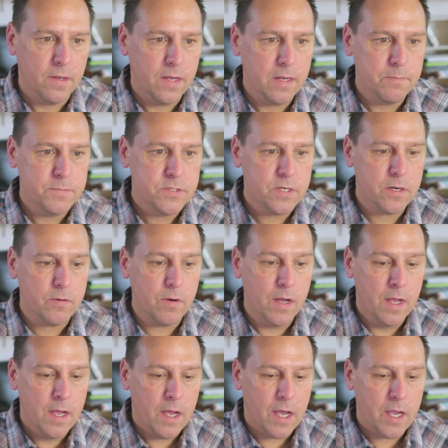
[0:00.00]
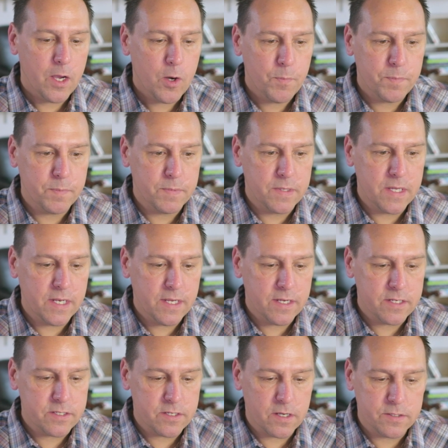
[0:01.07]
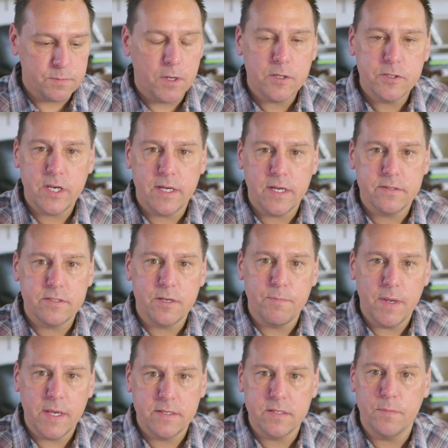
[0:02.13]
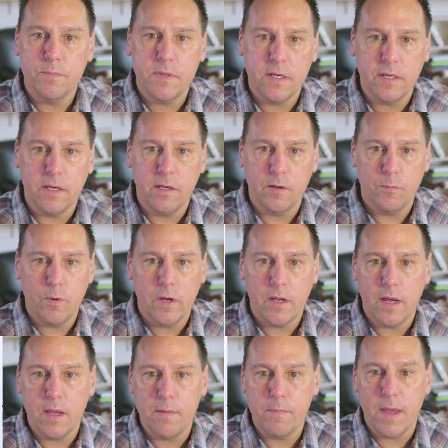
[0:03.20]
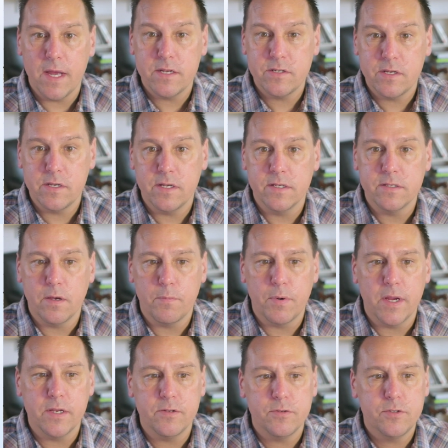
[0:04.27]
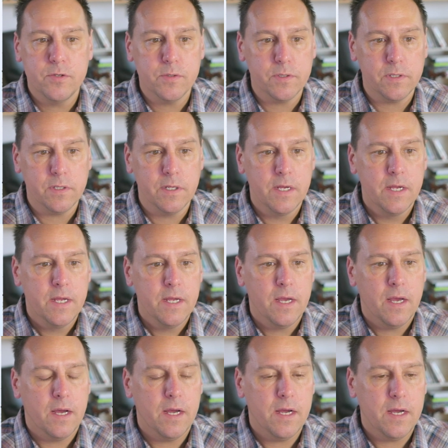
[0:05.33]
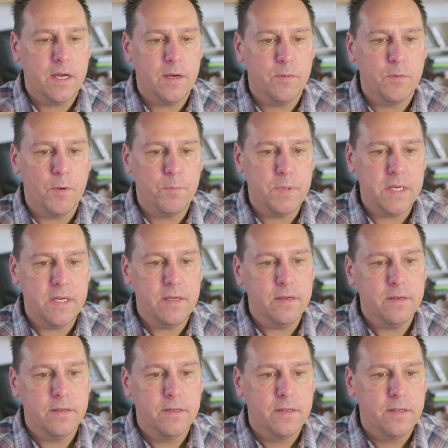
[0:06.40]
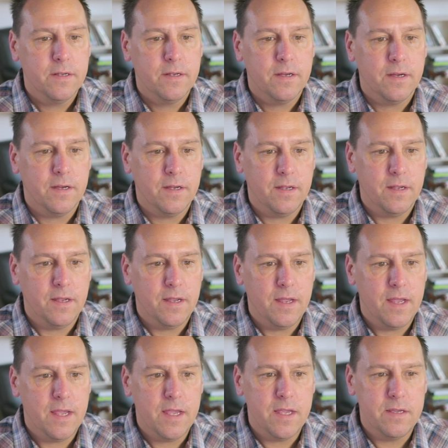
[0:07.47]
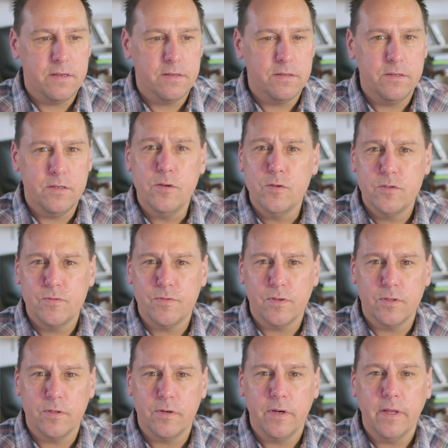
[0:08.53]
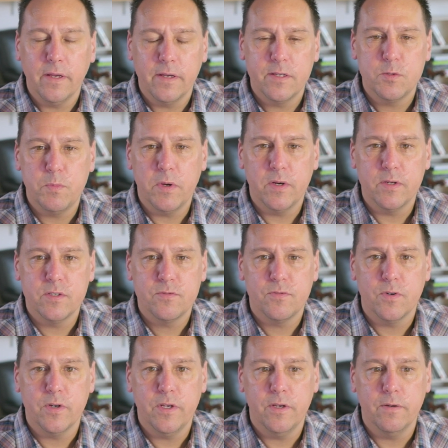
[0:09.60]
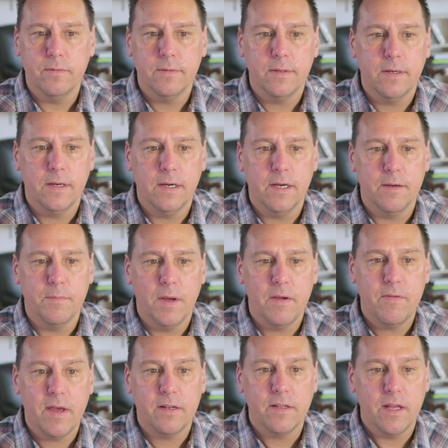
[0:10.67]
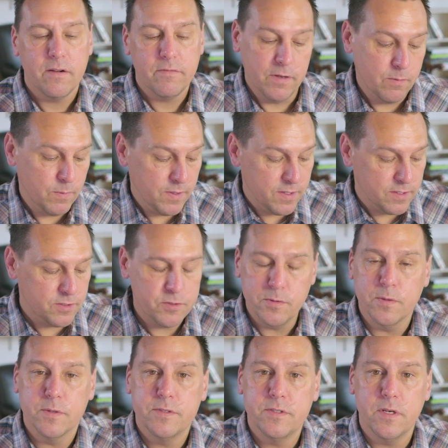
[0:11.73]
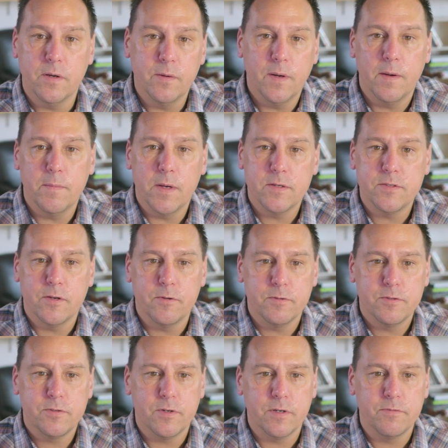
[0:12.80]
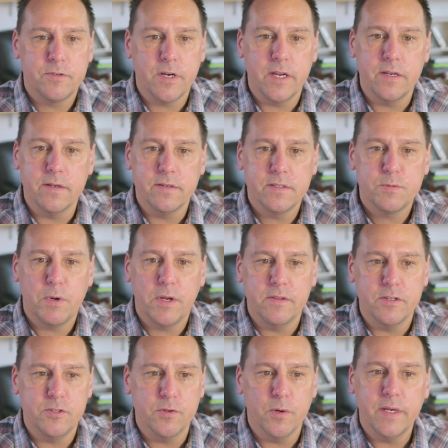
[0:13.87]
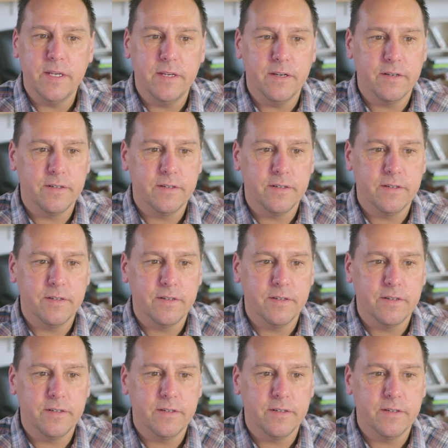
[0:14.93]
So I hope getting a small chance to make something in what I imagine is a brand new tool will be a useful learning experience for you. I've had a lot of fun with this tool, so I'm also sort of trying to spread the joy here.